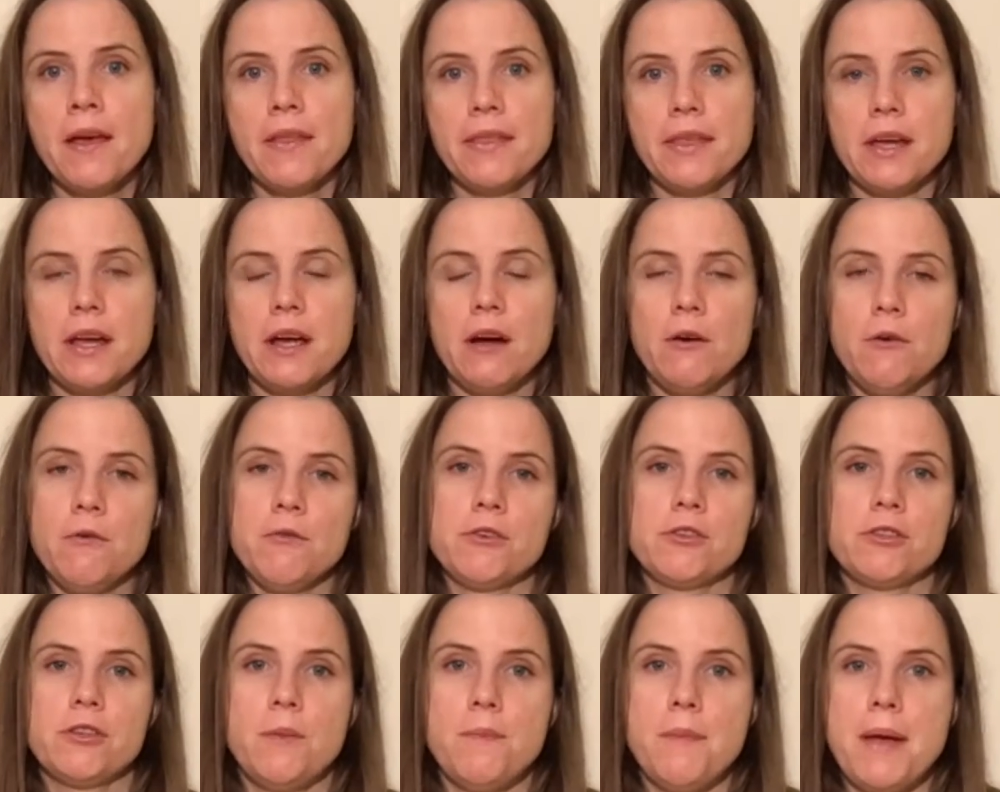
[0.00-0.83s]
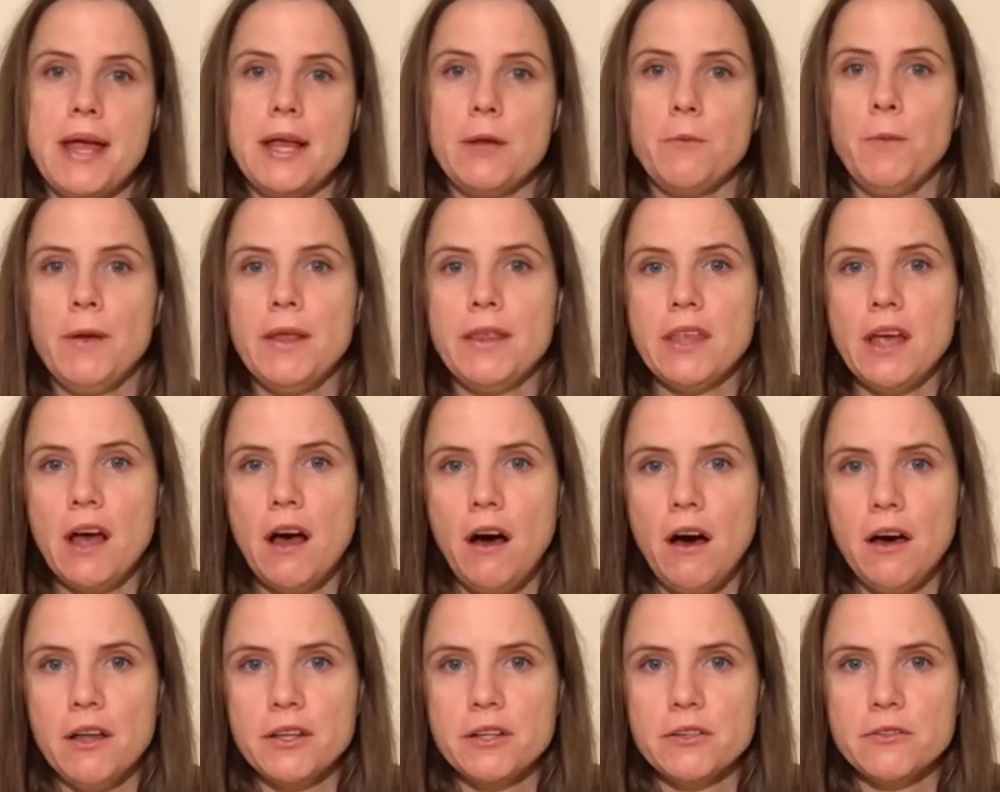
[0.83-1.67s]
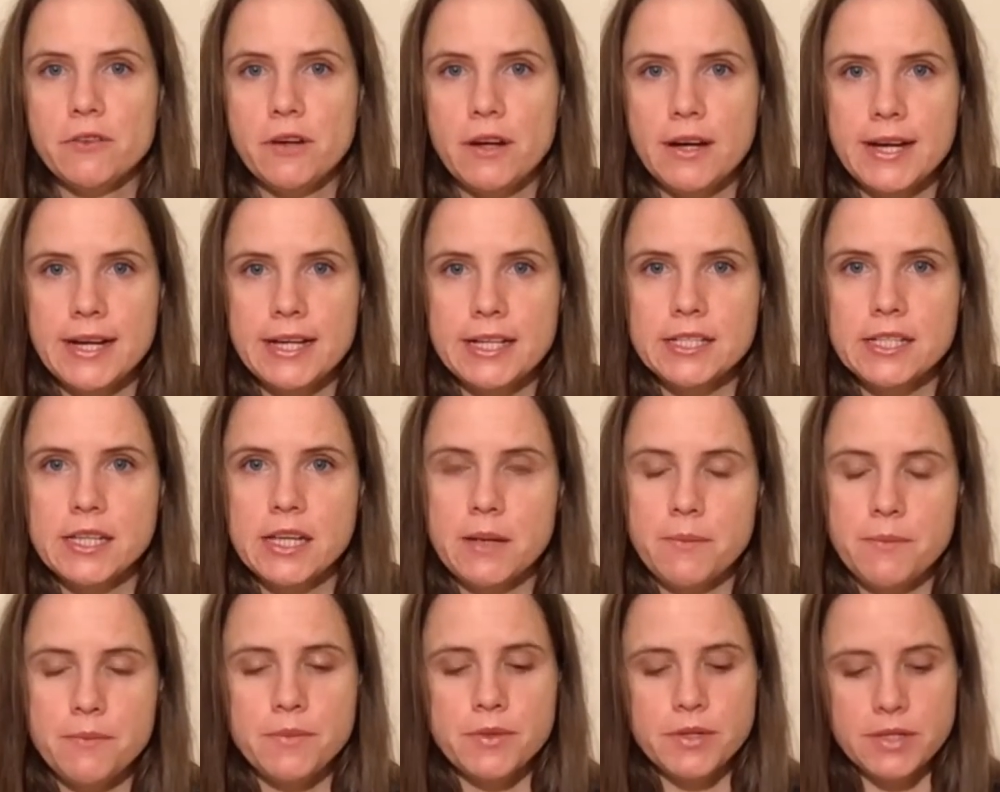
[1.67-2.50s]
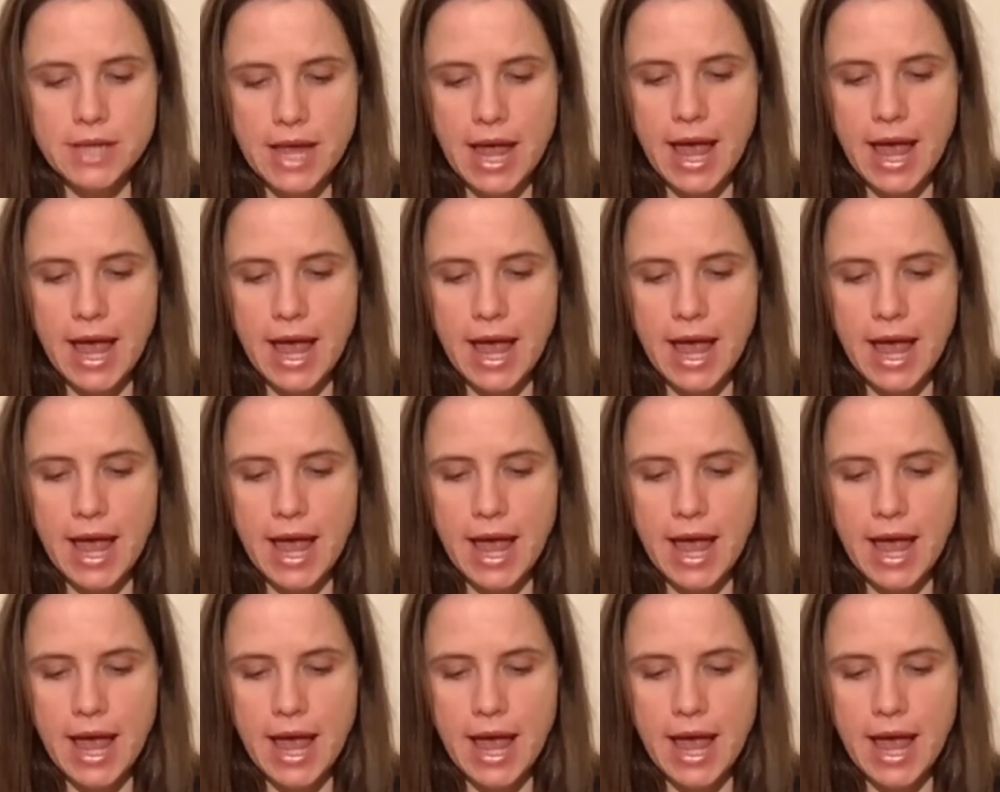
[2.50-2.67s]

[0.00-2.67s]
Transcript: they are also made with other items,